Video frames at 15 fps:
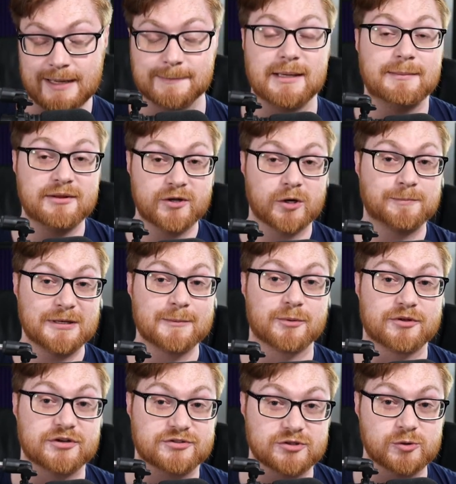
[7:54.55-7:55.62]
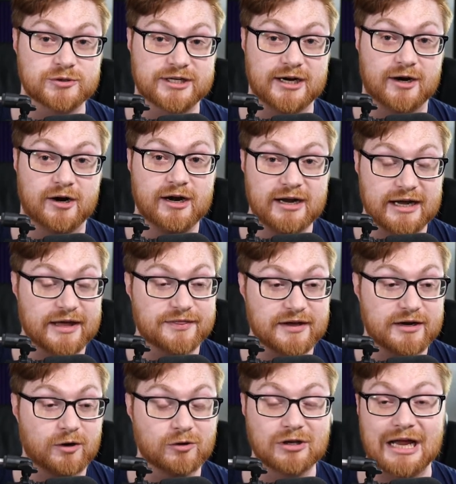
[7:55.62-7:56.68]
Maybe there are people that do care and
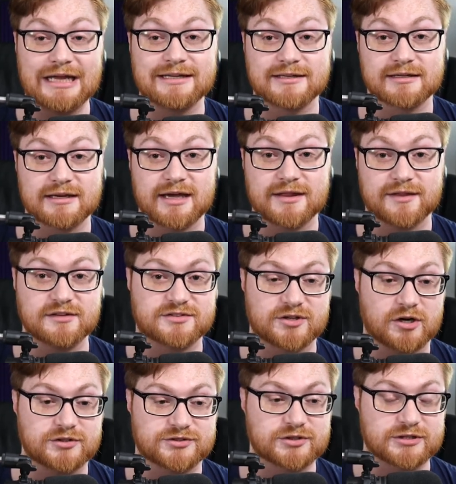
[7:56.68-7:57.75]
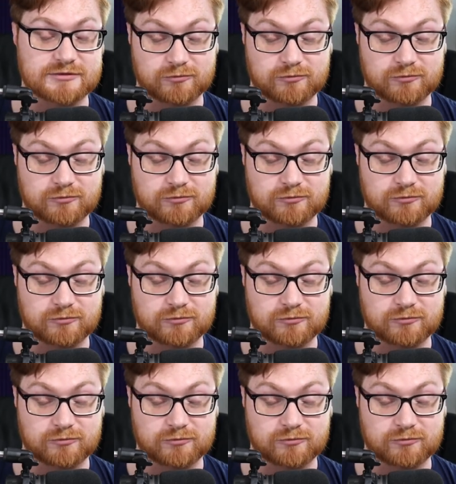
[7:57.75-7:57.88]
they don't like it and they start to